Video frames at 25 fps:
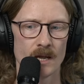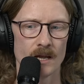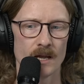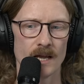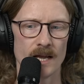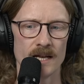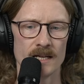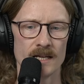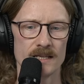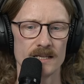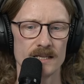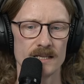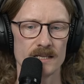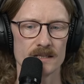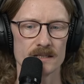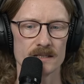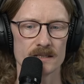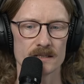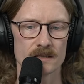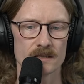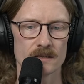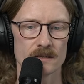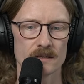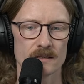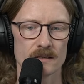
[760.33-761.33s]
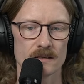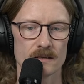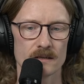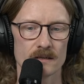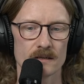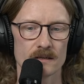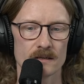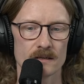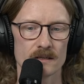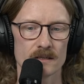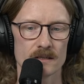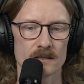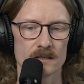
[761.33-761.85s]
And these
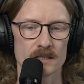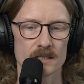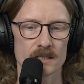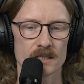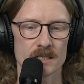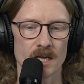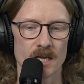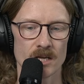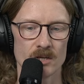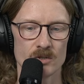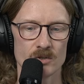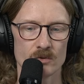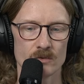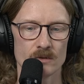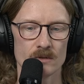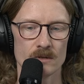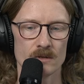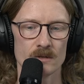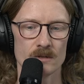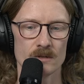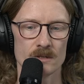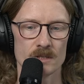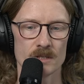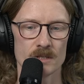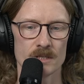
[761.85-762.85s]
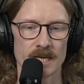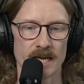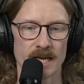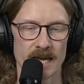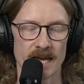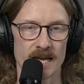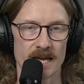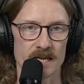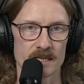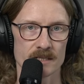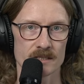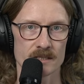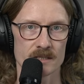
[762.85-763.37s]
scheduled
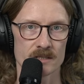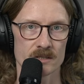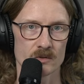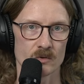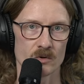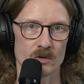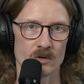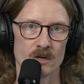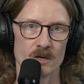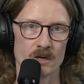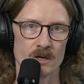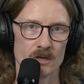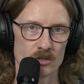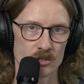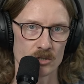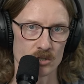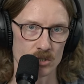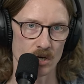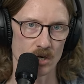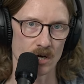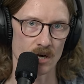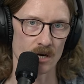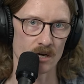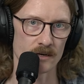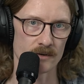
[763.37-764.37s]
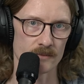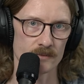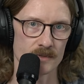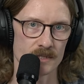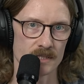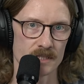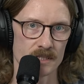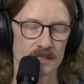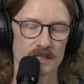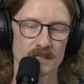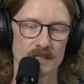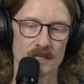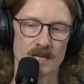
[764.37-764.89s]
tasks or
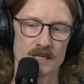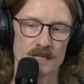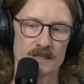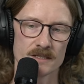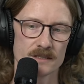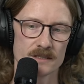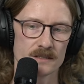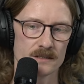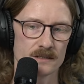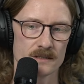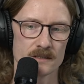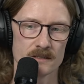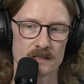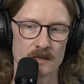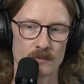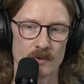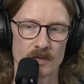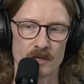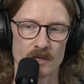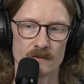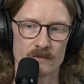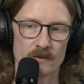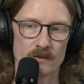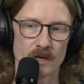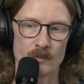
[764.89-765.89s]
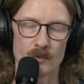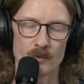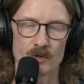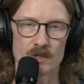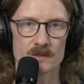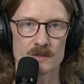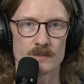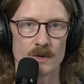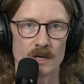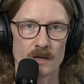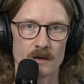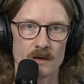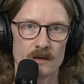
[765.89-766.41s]
jobs, as some other
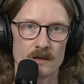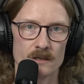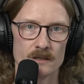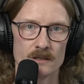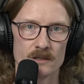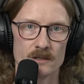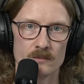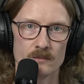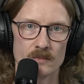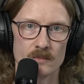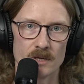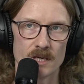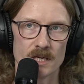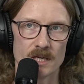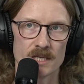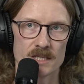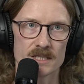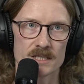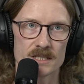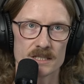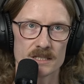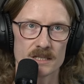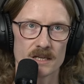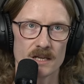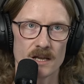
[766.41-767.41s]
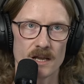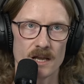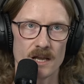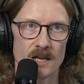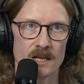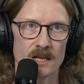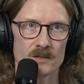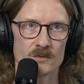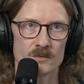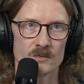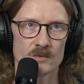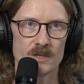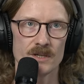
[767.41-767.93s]
frameworks might call them, it's
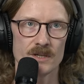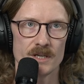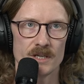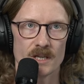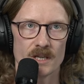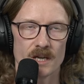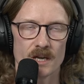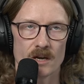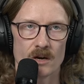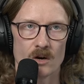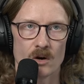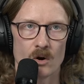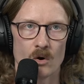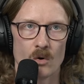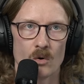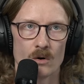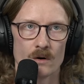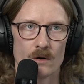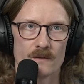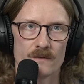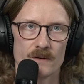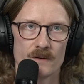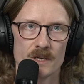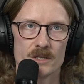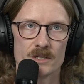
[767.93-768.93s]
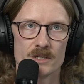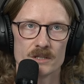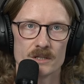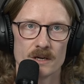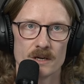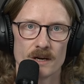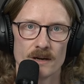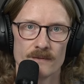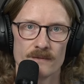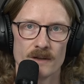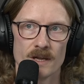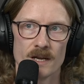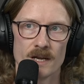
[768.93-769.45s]
really like a core feature
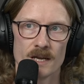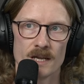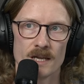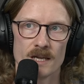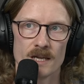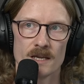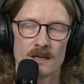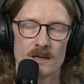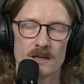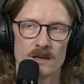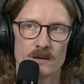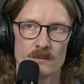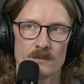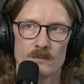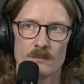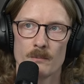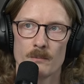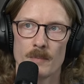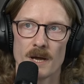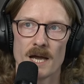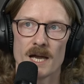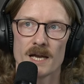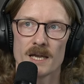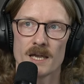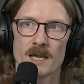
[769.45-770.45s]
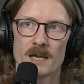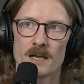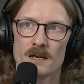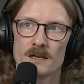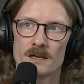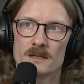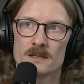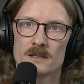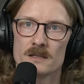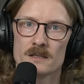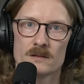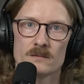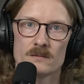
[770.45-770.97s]
of any
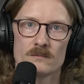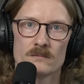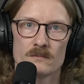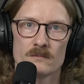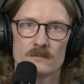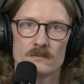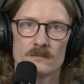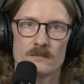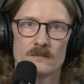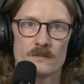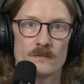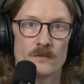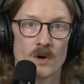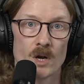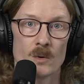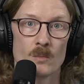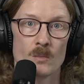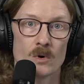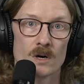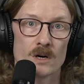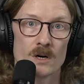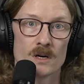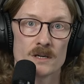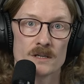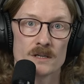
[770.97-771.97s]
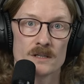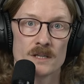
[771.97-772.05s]
backend framework.